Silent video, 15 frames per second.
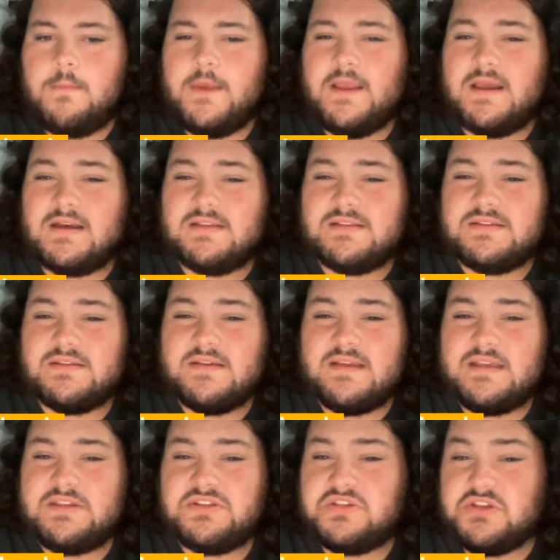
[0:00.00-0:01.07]
because
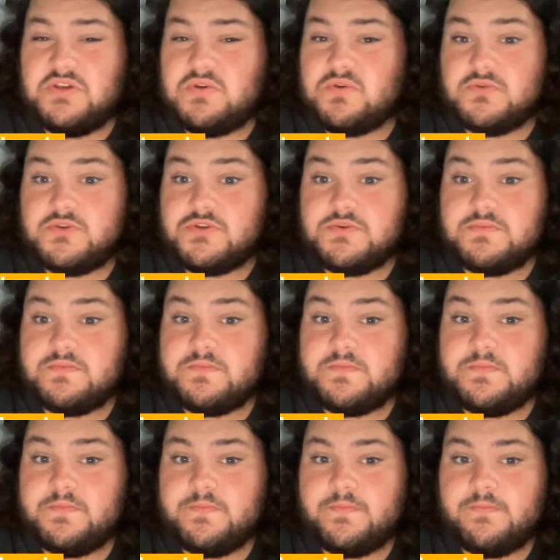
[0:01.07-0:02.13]
he's huge.
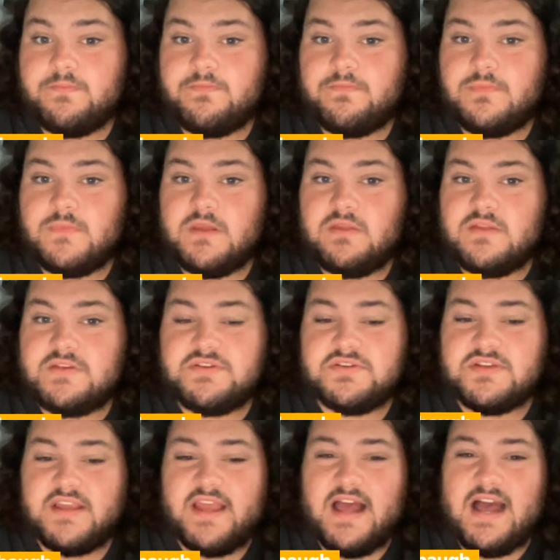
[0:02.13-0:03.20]
This
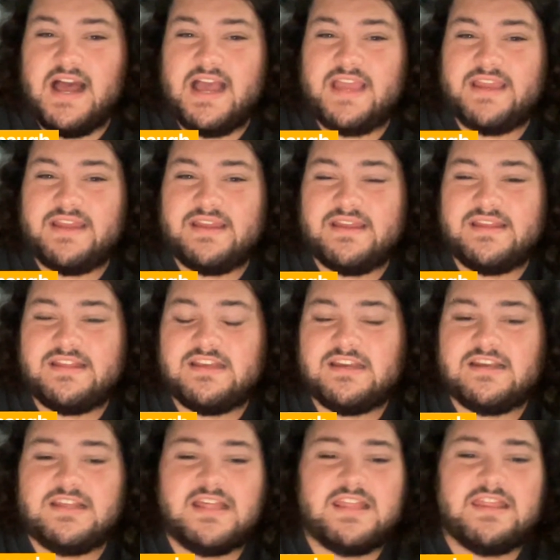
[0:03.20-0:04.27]
is a guy
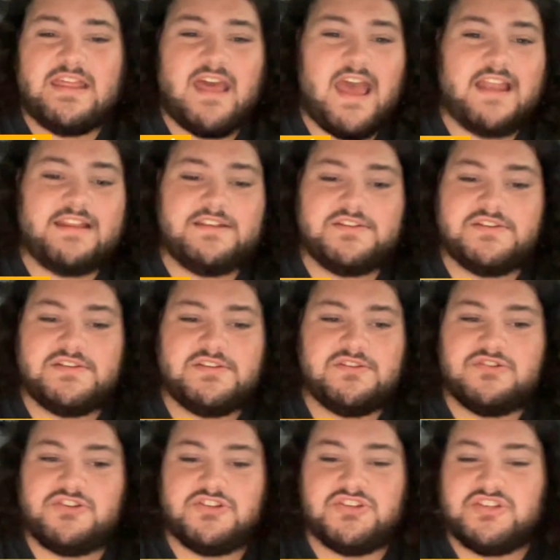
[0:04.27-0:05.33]
that is
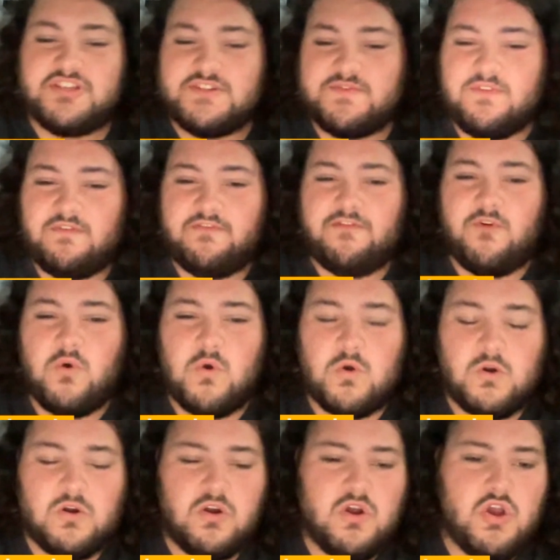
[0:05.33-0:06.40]
just
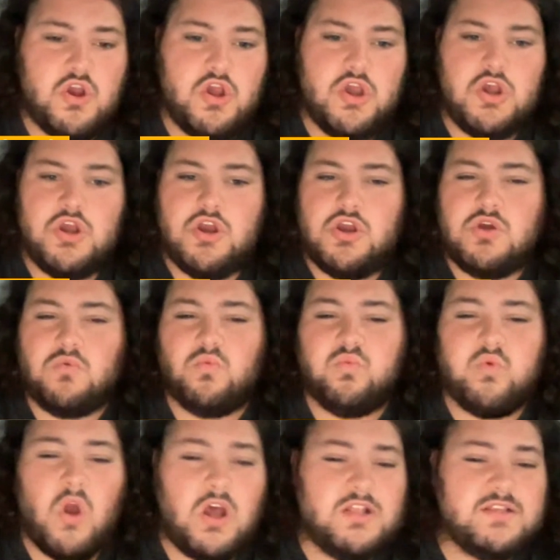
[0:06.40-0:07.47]
6'4",
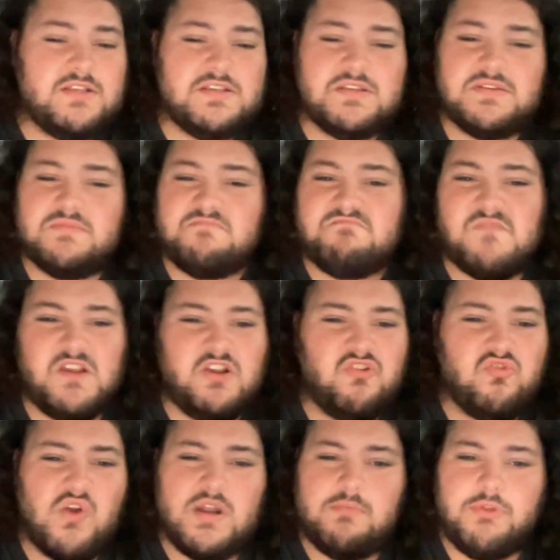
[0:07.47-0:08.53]
runs
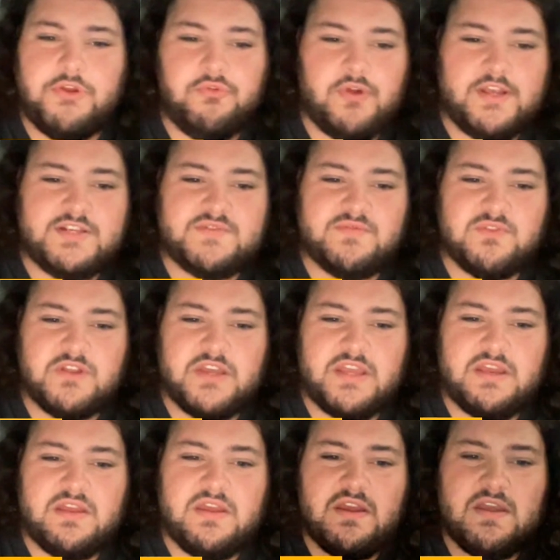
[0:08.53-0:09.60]
incredibly
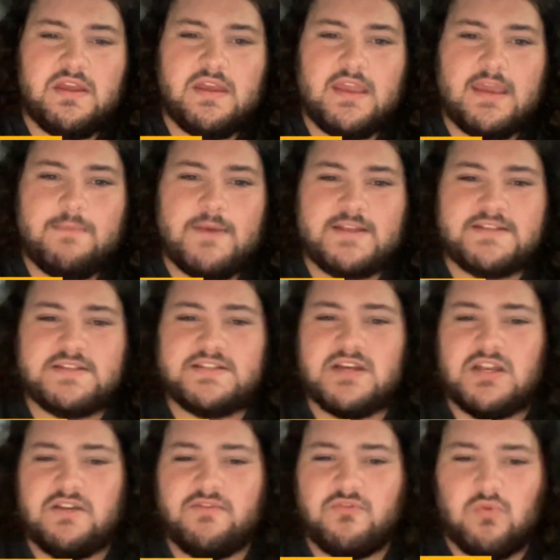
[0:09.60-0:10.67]
gracefully, and makes a
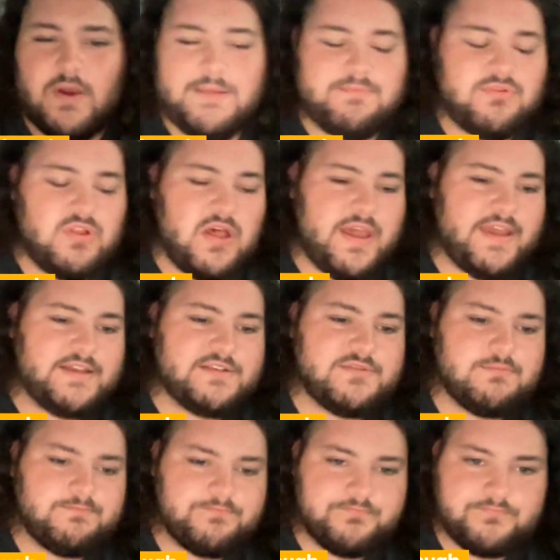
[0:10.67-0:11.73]
ton of great plays.